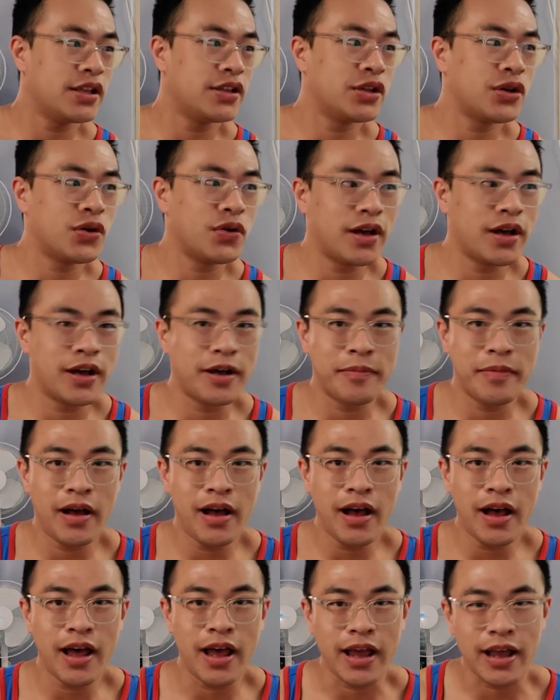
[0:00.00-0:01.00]
so
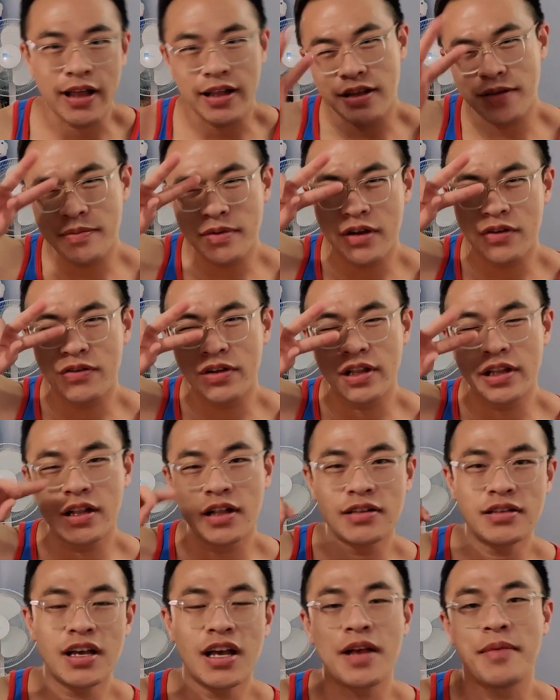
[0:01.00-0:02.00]
hi. It's been a really
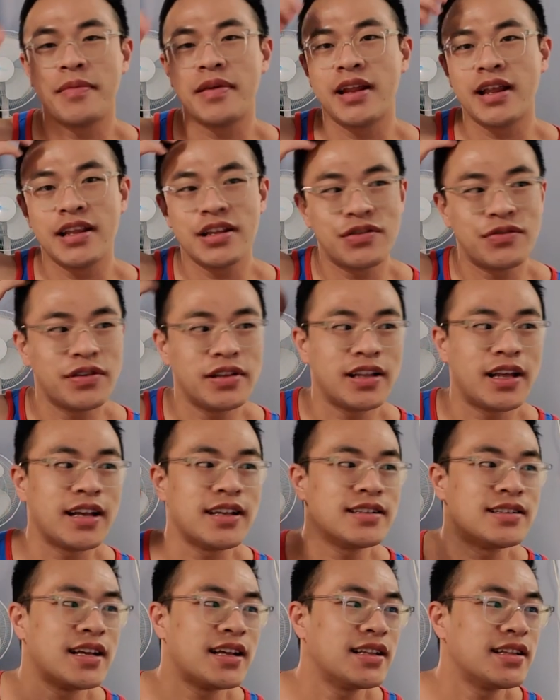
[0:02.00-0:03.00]
long time, and I just
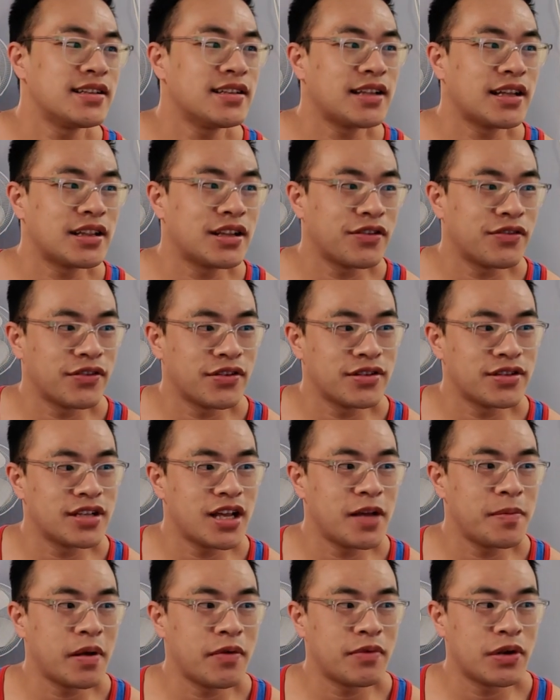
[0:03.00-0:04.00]
realized that this is like the first
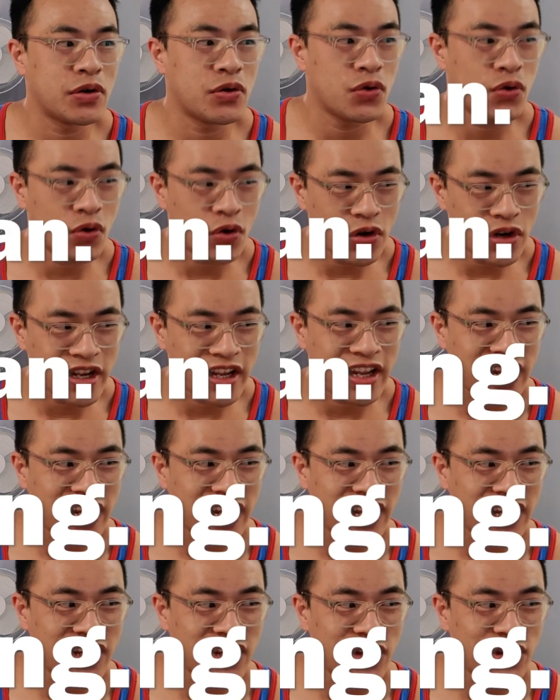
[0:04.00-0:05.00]
time I'm
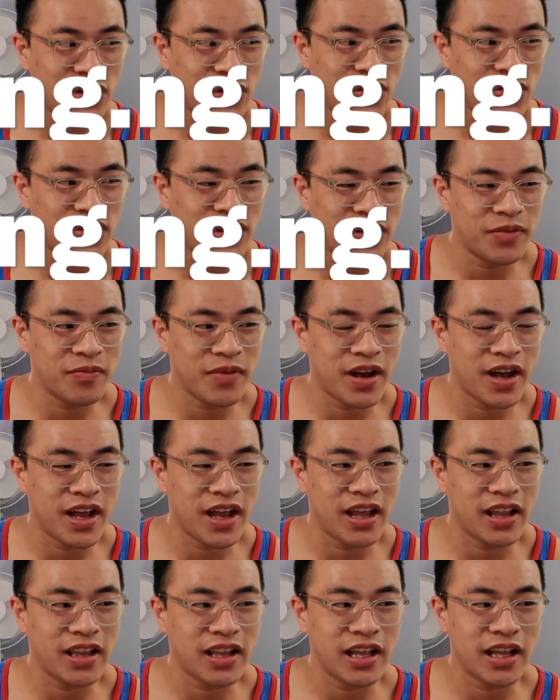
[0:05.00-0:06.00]
recording using
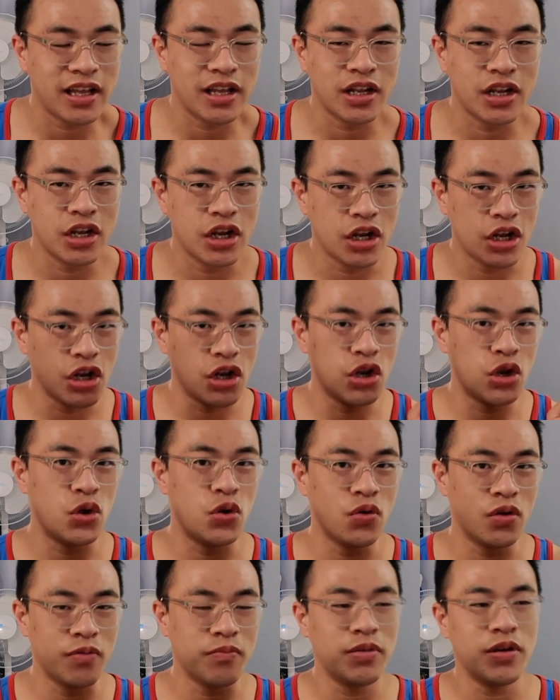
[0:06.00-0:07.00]
my
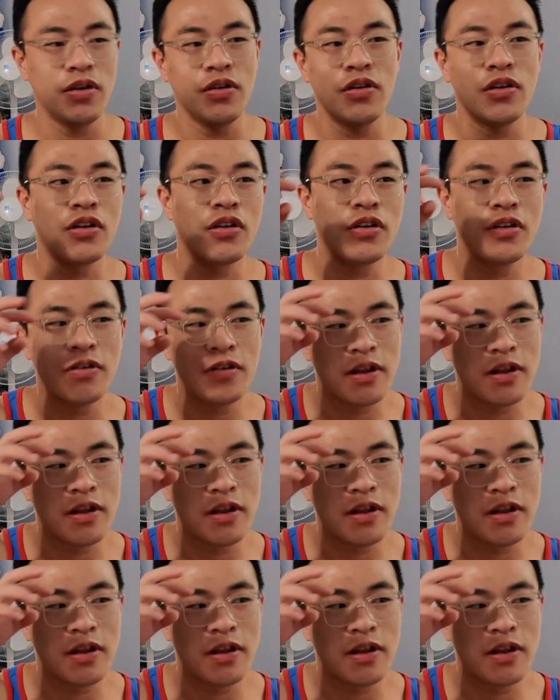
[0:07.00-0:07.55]
new computer.